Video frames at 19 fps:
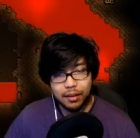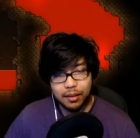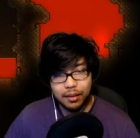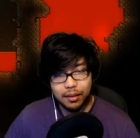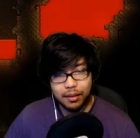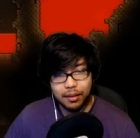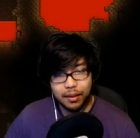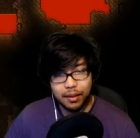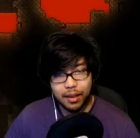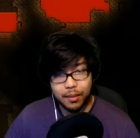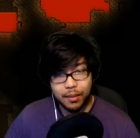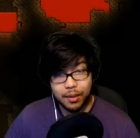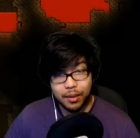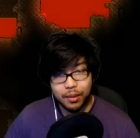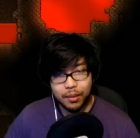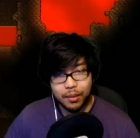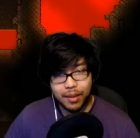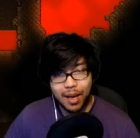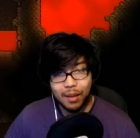All right, that'd be
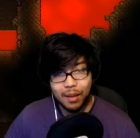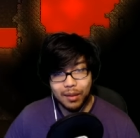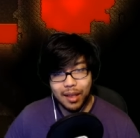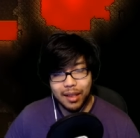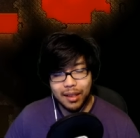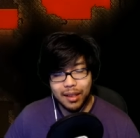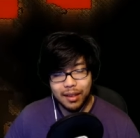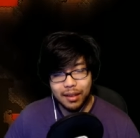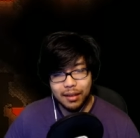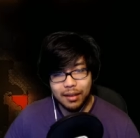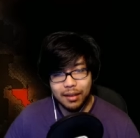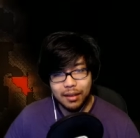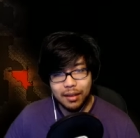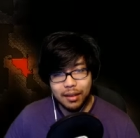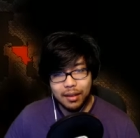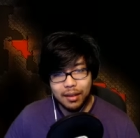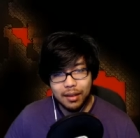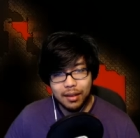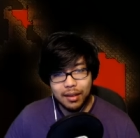cool. Outlining it,
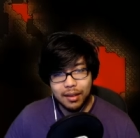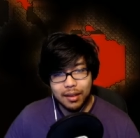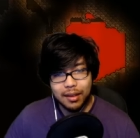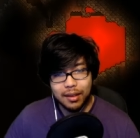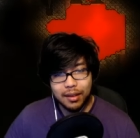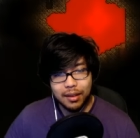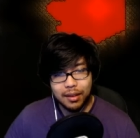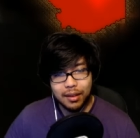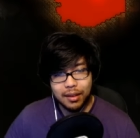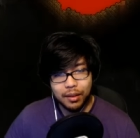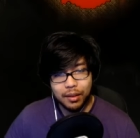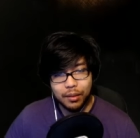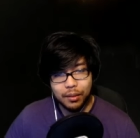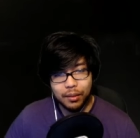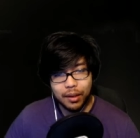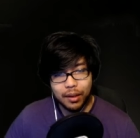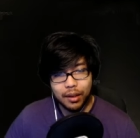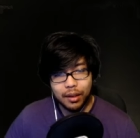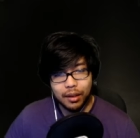so then it,
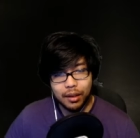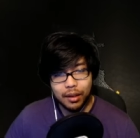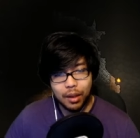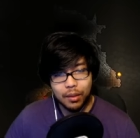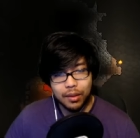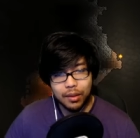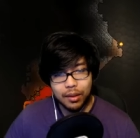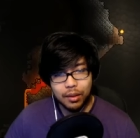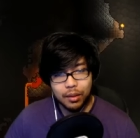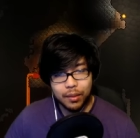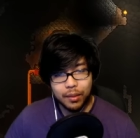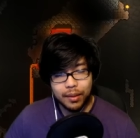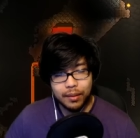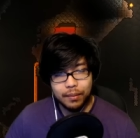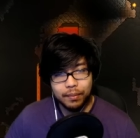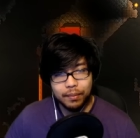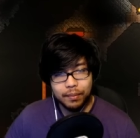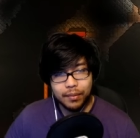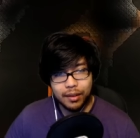it glows a little bit.
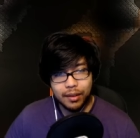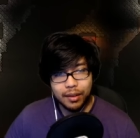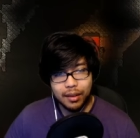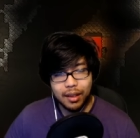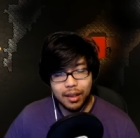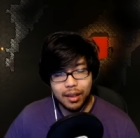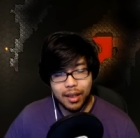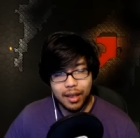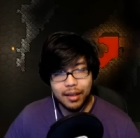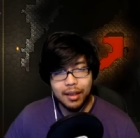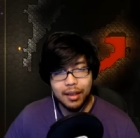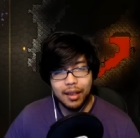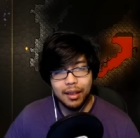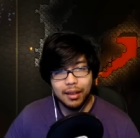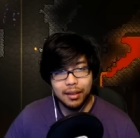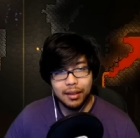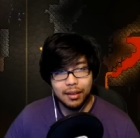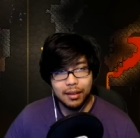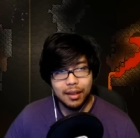I think
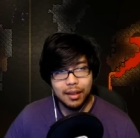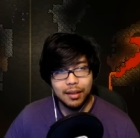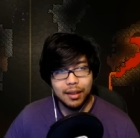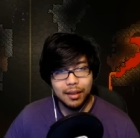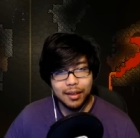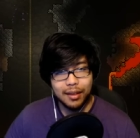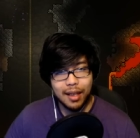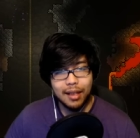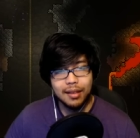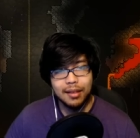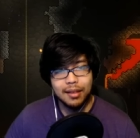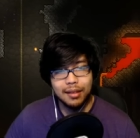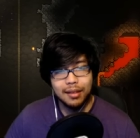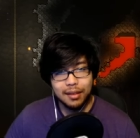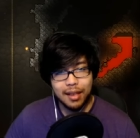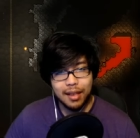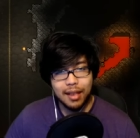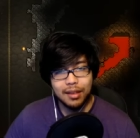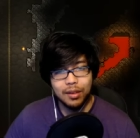I think
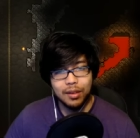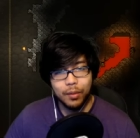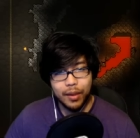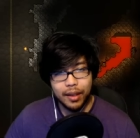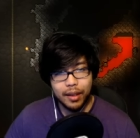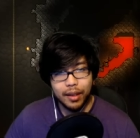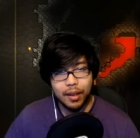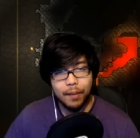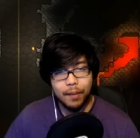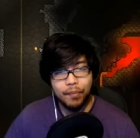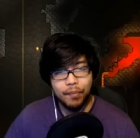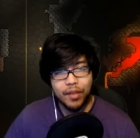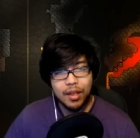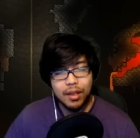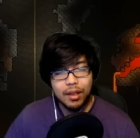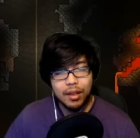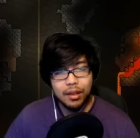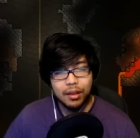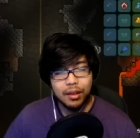that's that's the way to go.
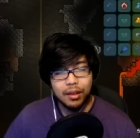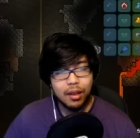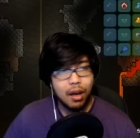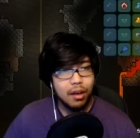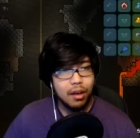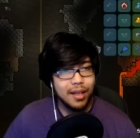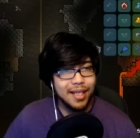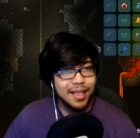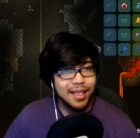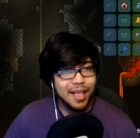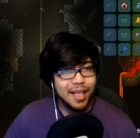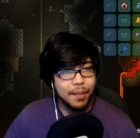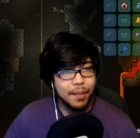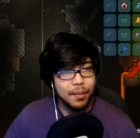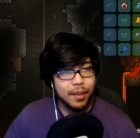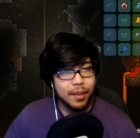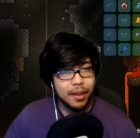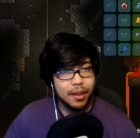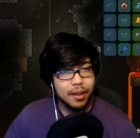Guarding depth
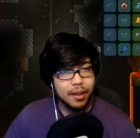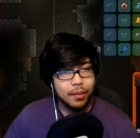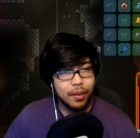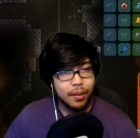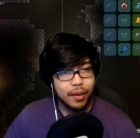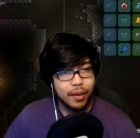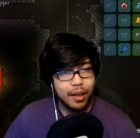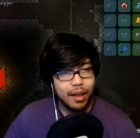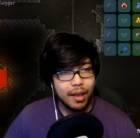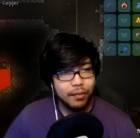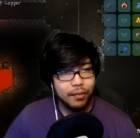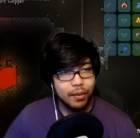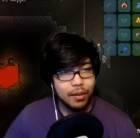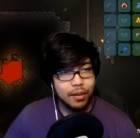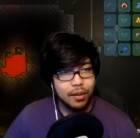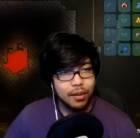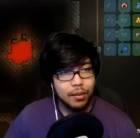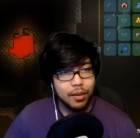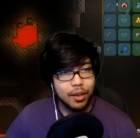meter, we already have one,
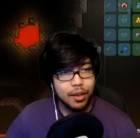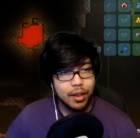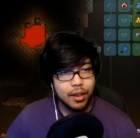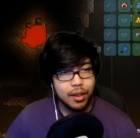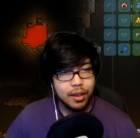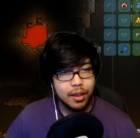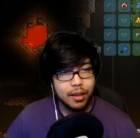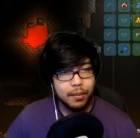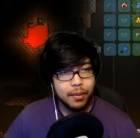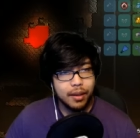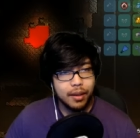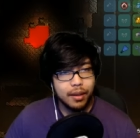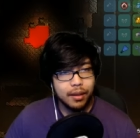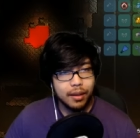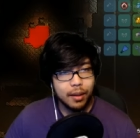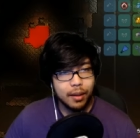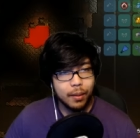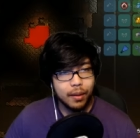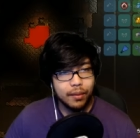so GG. I'm gonna
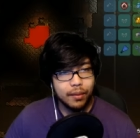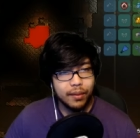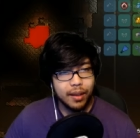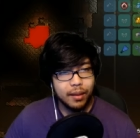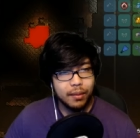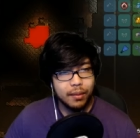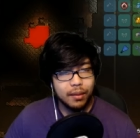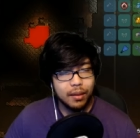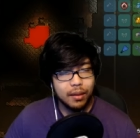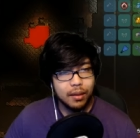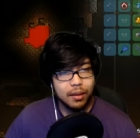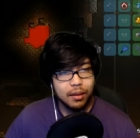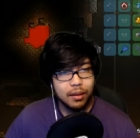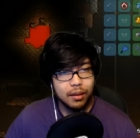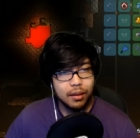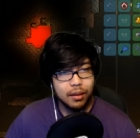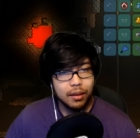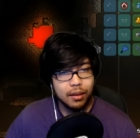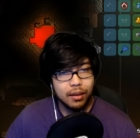get rid of that one.
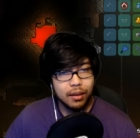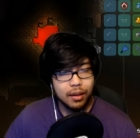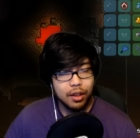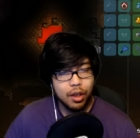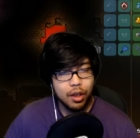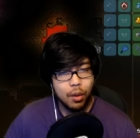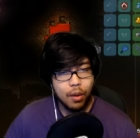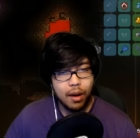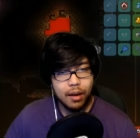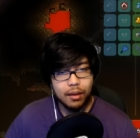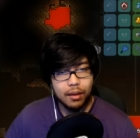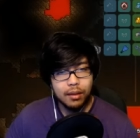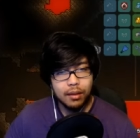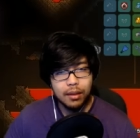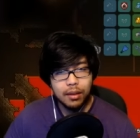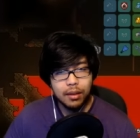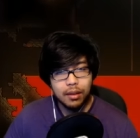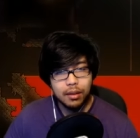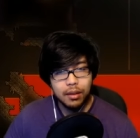A new one.
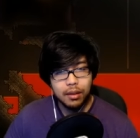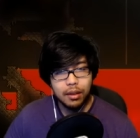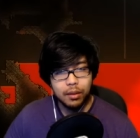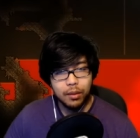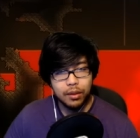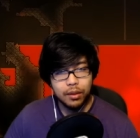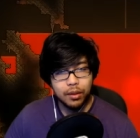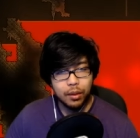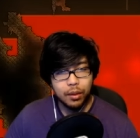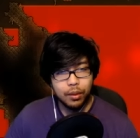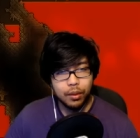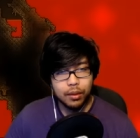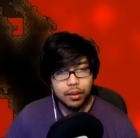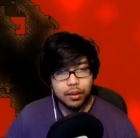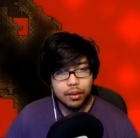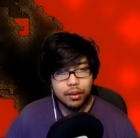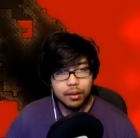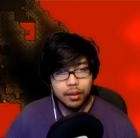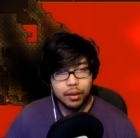Another one's old
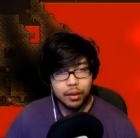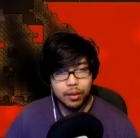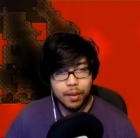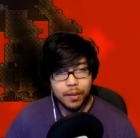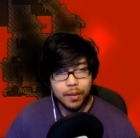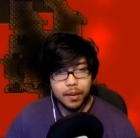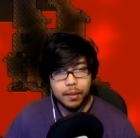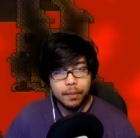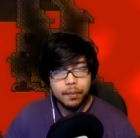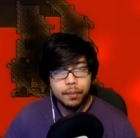and decrepit.